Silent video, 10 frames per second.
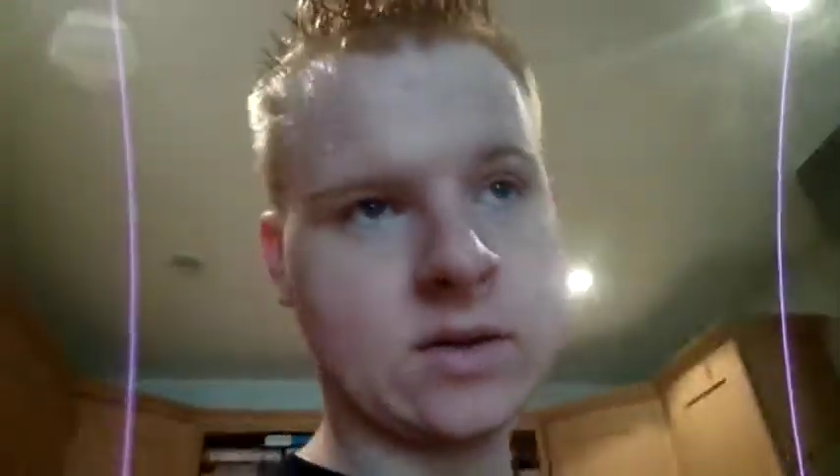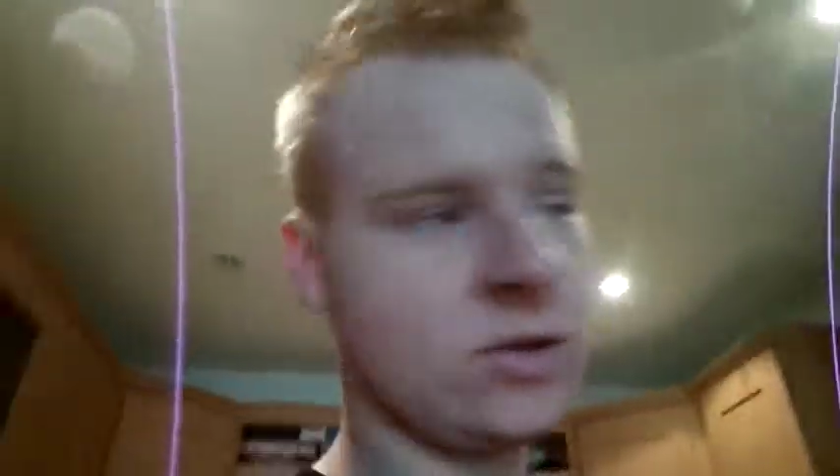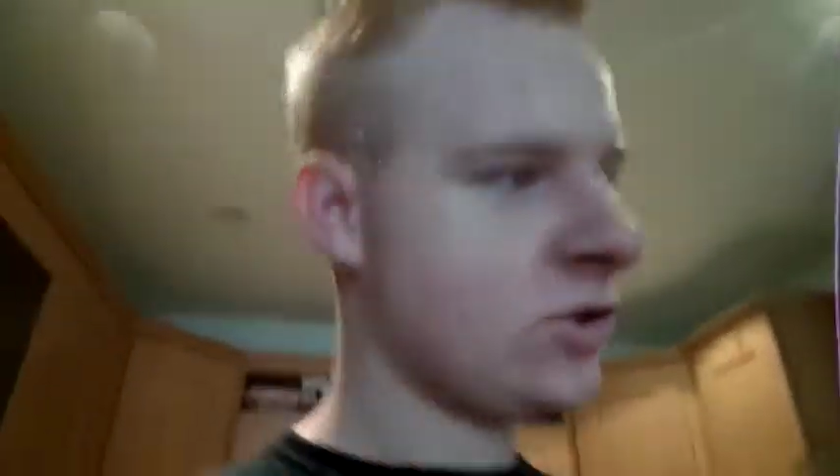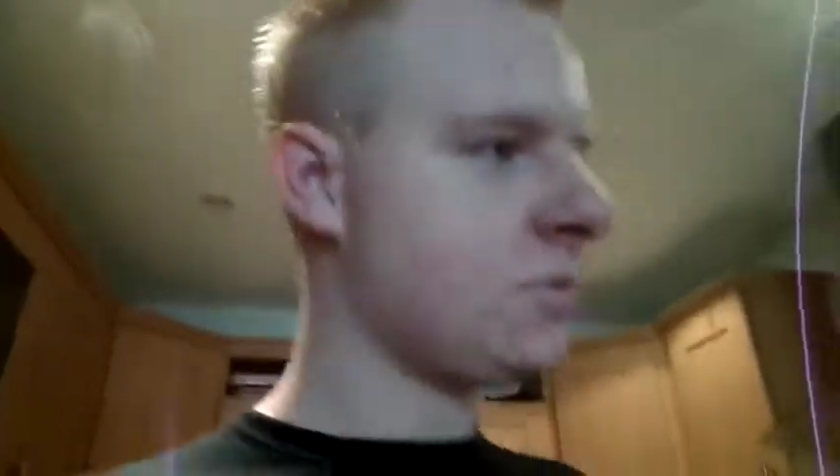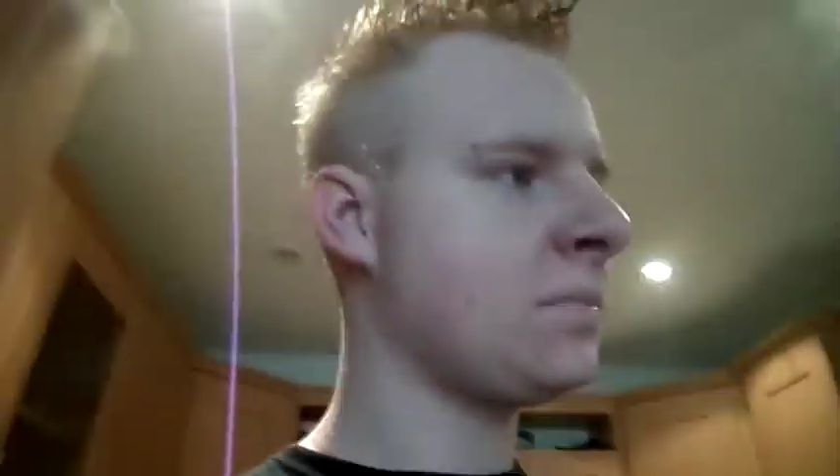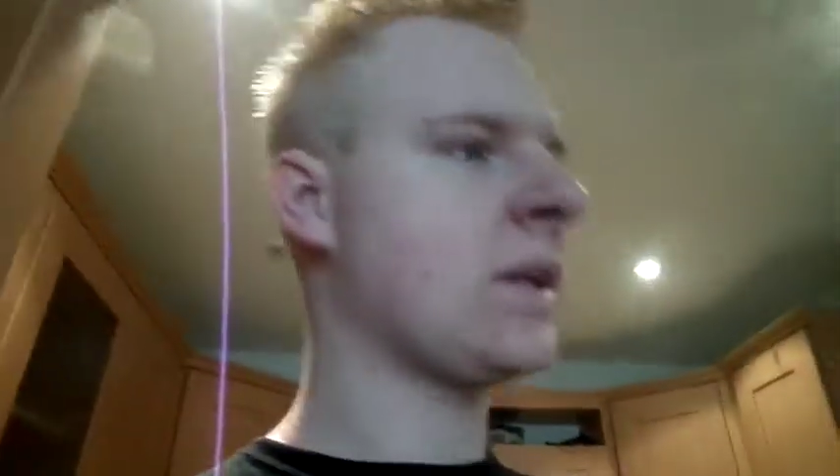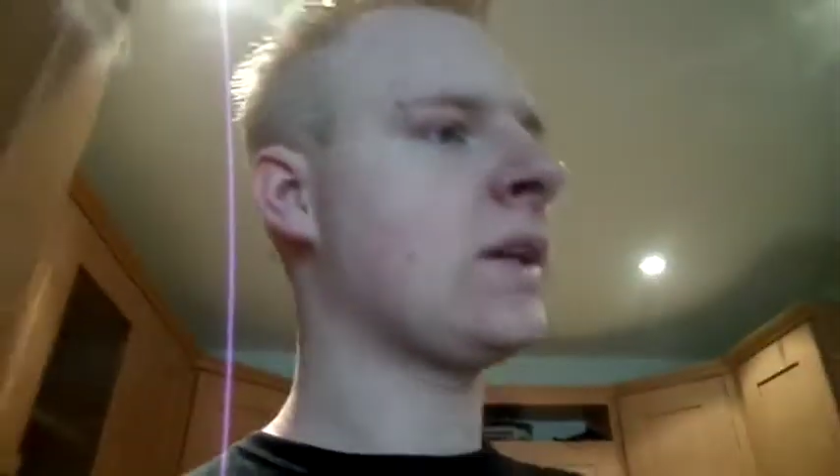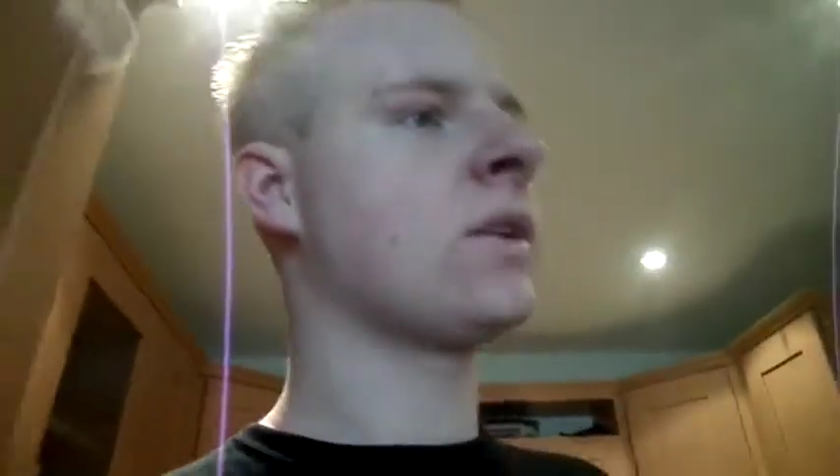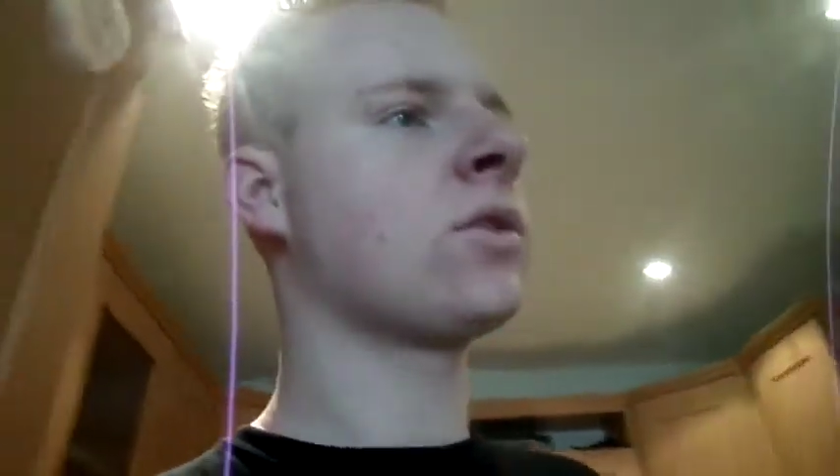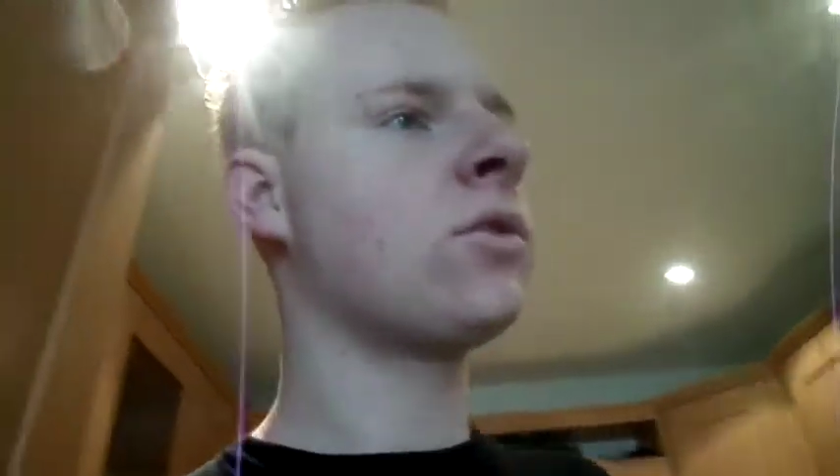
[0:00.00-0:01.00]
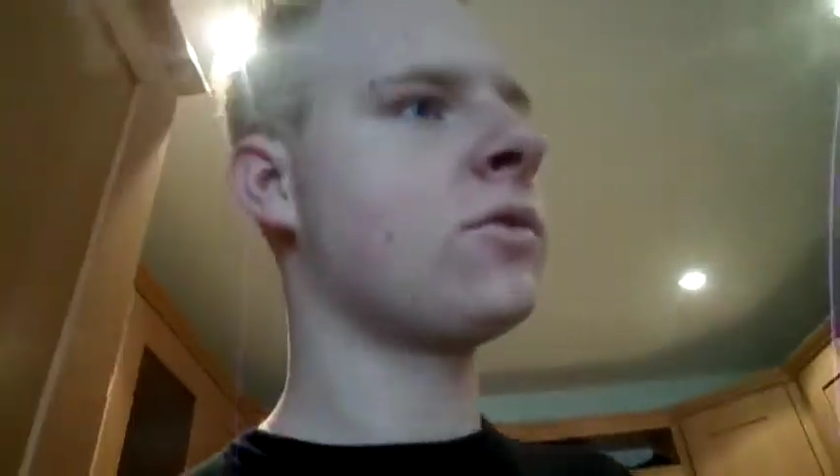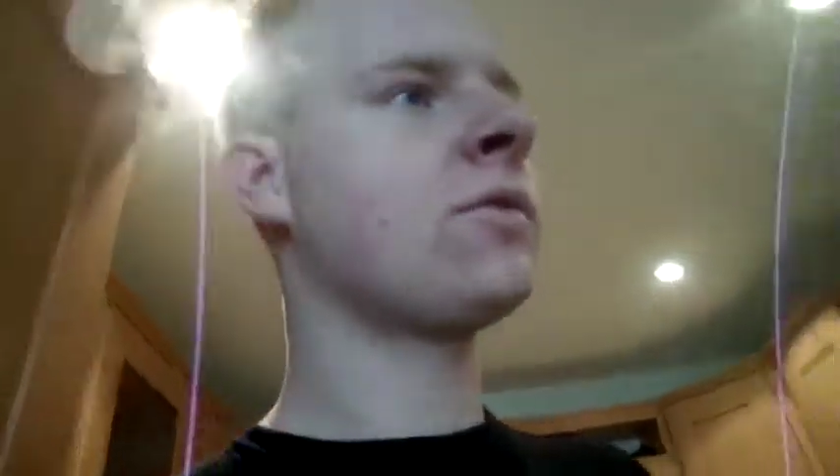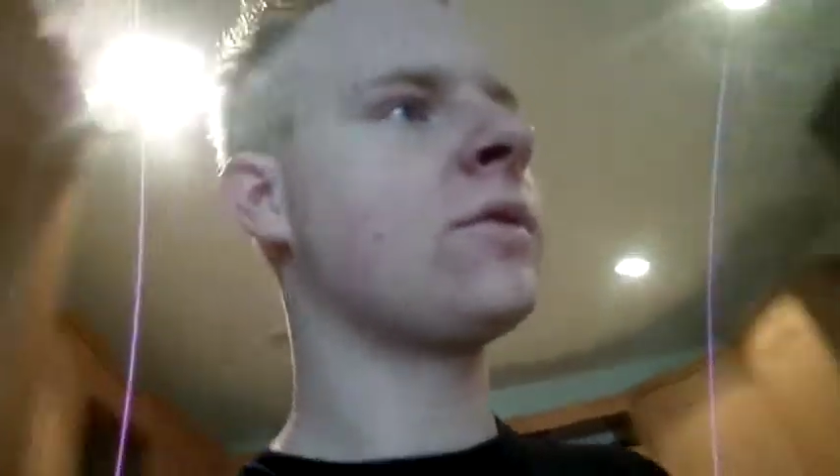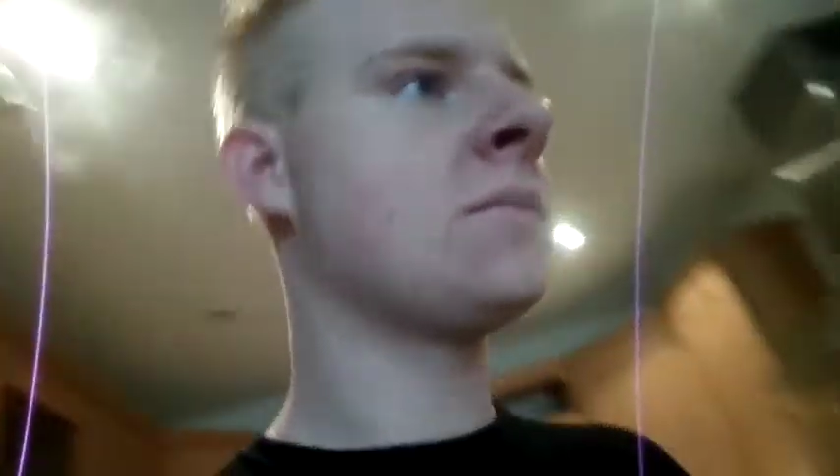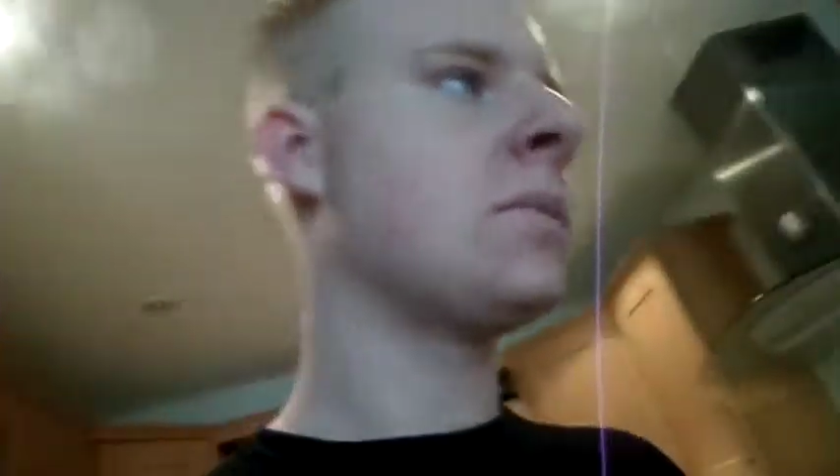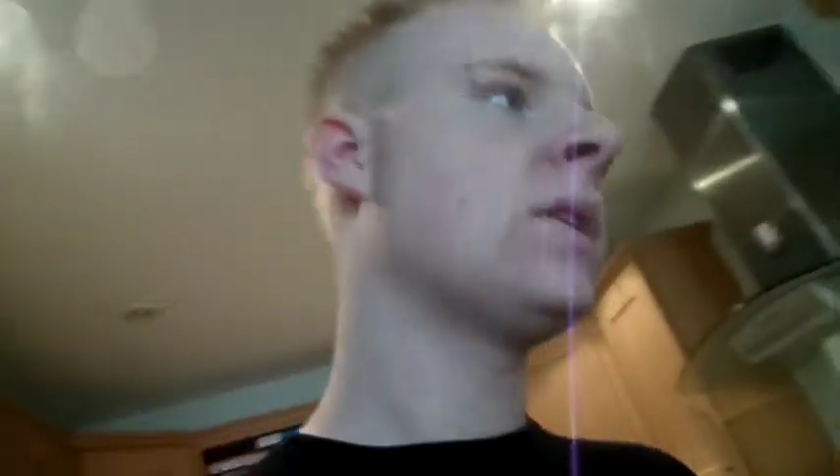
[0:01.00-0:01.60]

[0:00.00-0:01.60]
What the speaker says: I should be getting a call from